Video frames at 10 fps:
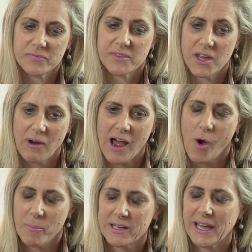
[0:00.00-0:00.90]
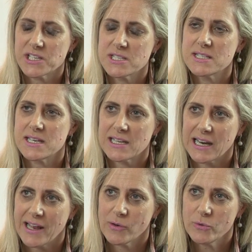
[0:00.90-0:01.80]
There are obligations as a
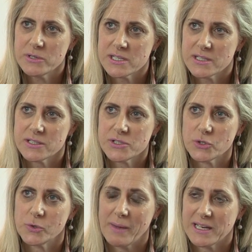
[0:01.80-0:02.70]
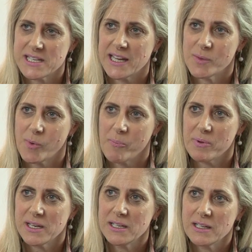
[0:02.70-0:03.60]
landlord to maintain the
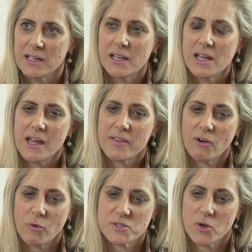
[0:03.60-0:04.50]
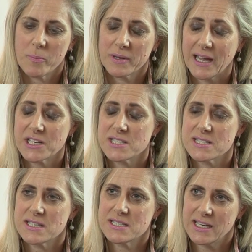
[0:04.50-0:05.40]
property. There are also obligations
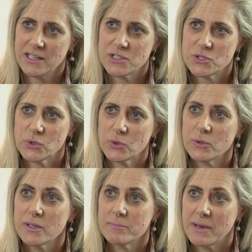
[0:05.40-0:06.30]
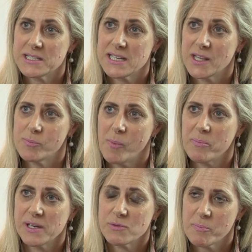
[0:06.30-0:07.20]
as a tenant to maintain the
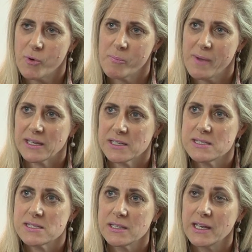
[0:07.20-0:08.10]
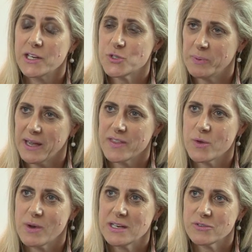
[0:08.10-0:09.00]
property and report maintenance and to pay their
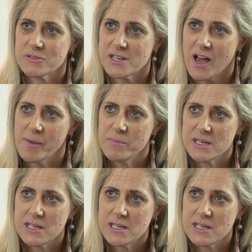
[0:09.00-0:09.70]
rent on time.